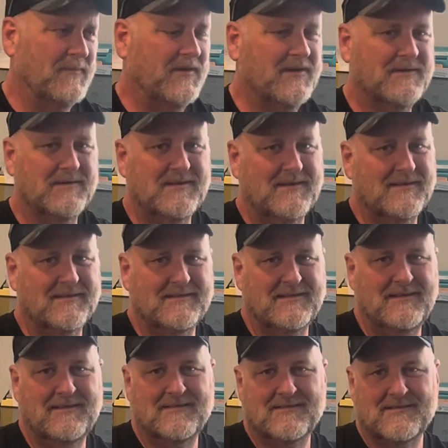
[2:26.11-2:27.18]
Here in
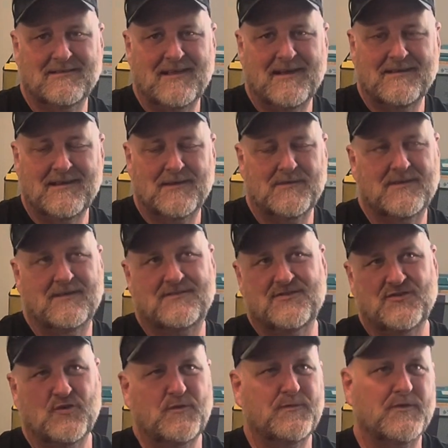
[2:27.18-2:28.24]
Tennessee, there's a lot of times that
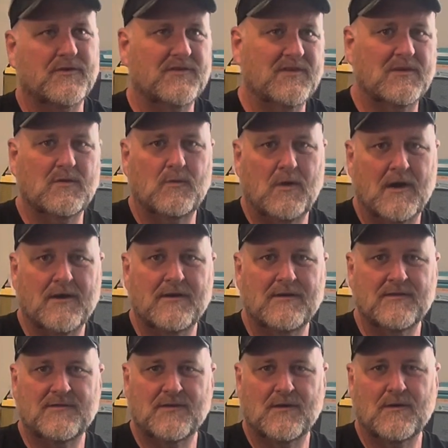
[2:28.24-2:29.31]
sulfur's in the
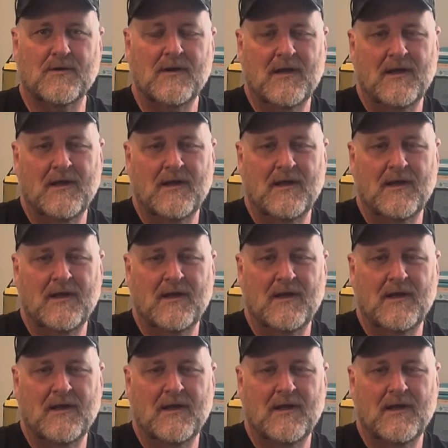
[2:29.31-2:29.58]
water, and so